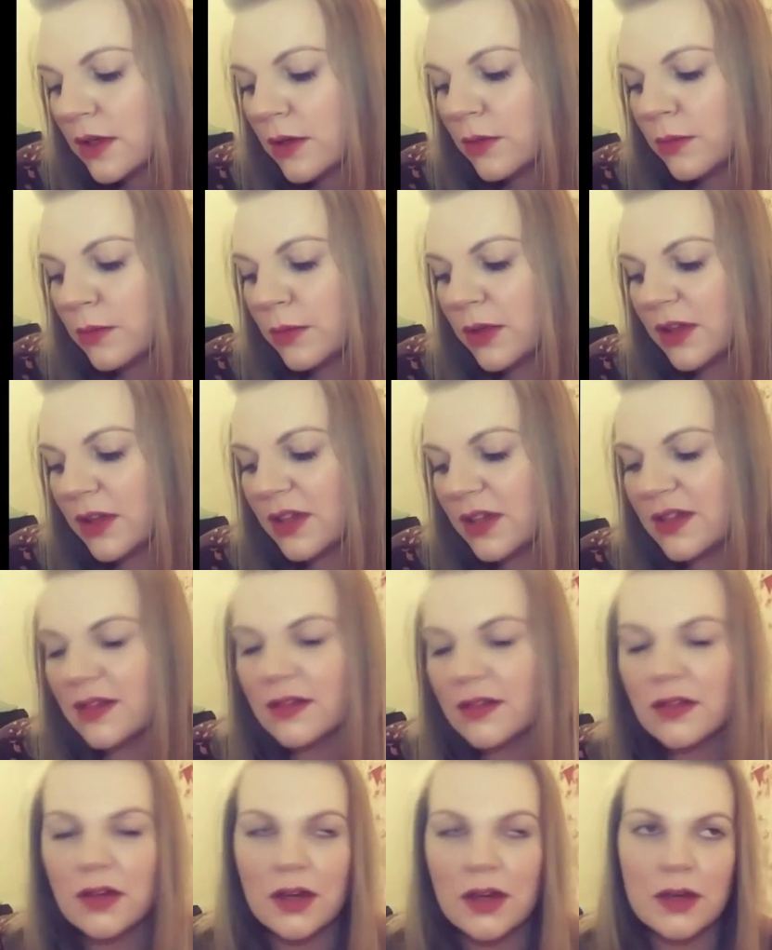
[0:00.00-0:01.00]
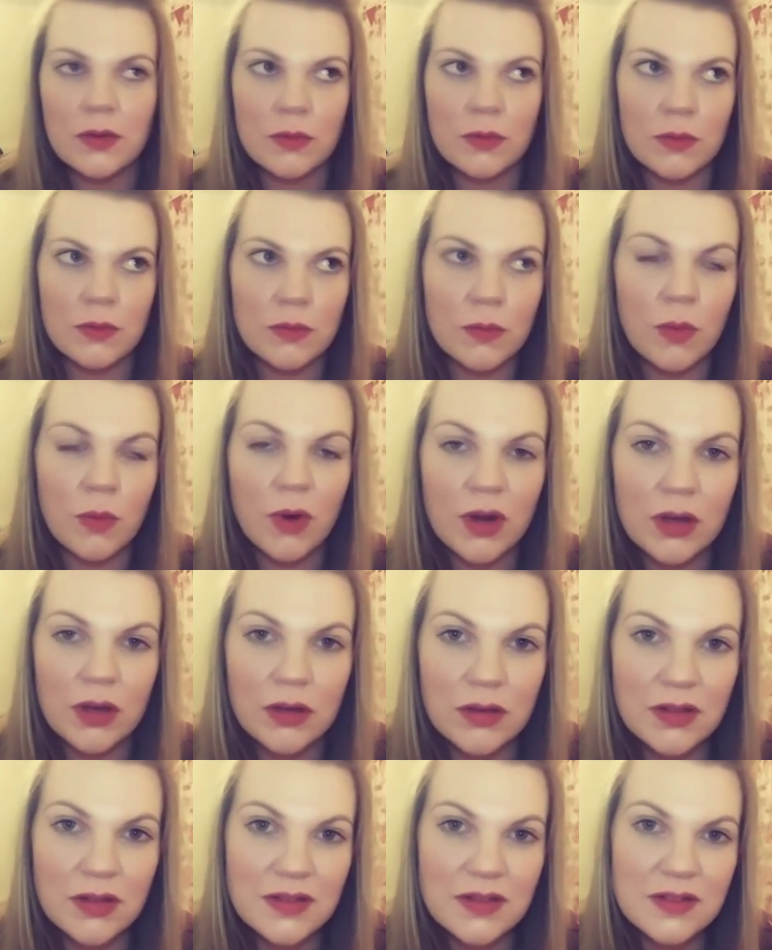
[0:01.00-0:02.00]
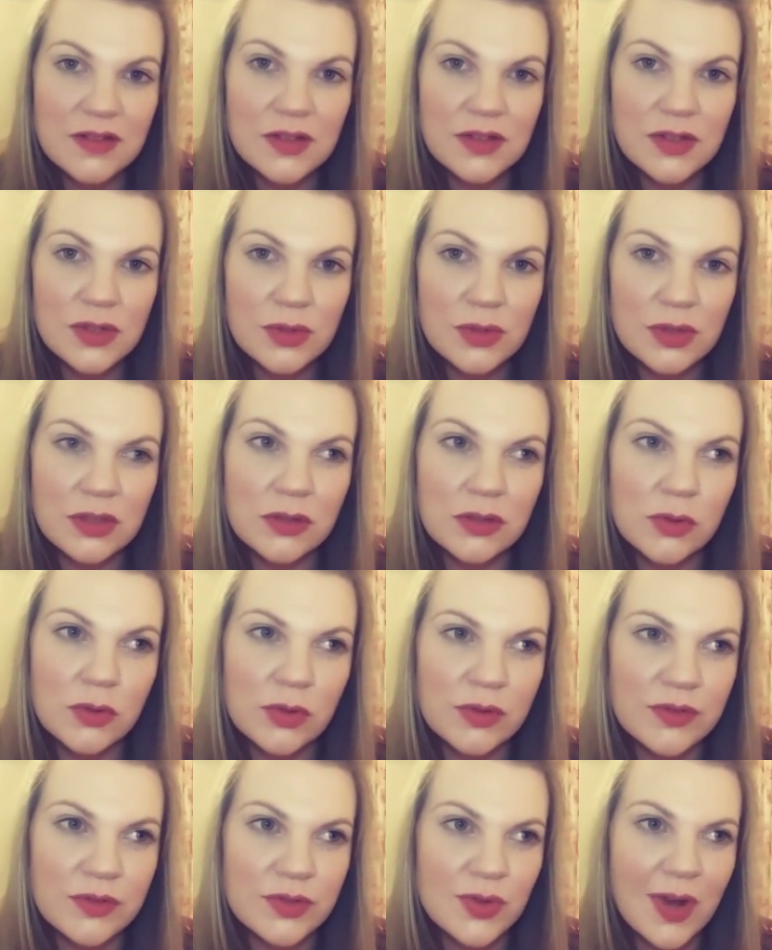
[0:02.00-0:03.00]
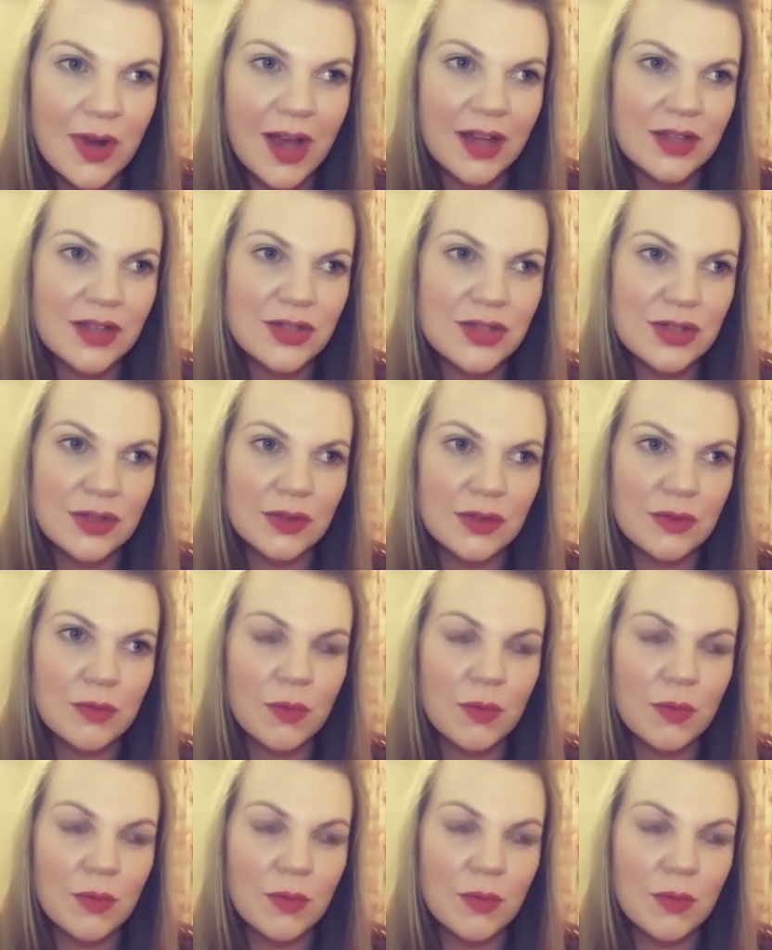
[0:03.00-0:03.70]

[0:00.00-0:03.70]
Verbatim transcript: but this is like what this is to do with the law of attraction